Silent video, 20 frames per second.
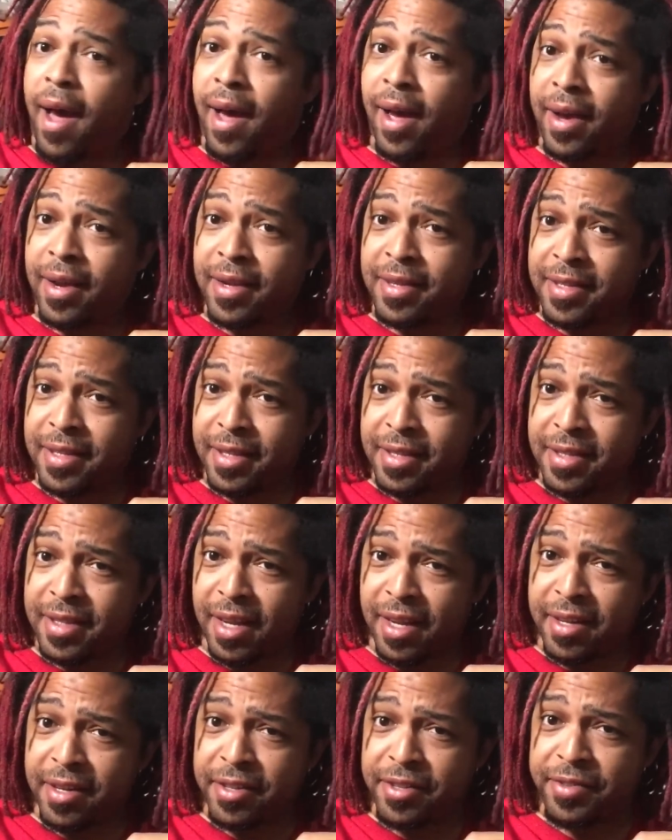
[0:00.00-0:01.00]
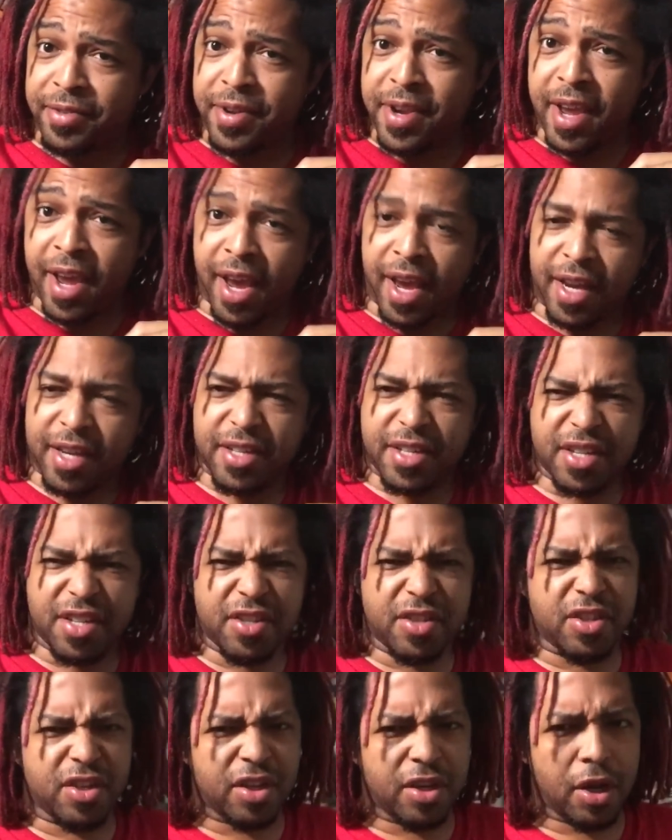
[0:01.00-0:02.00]
Akasan's honest
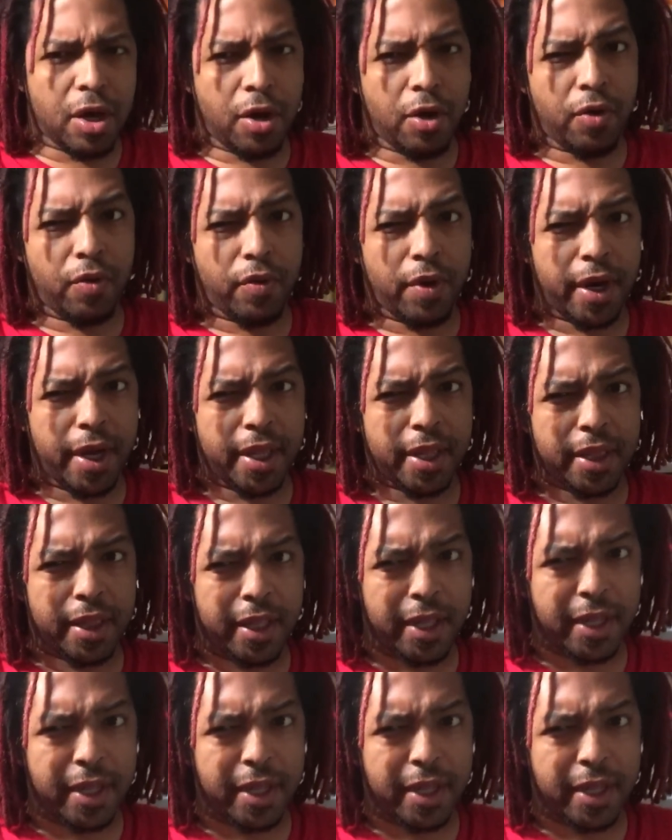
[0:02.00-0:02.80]
reactions, you know what?